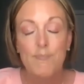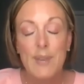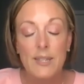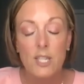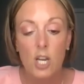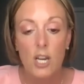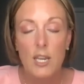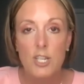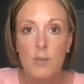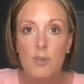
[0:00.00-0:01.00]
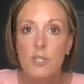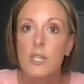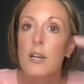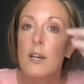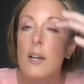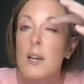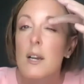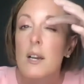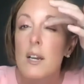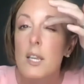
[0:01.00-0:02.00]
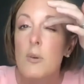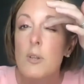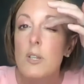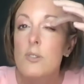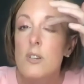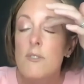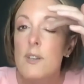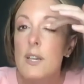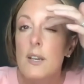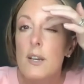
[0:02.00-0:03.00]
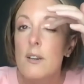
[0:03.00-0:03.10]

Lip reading: mainly talking shimmers here, you would use your finger.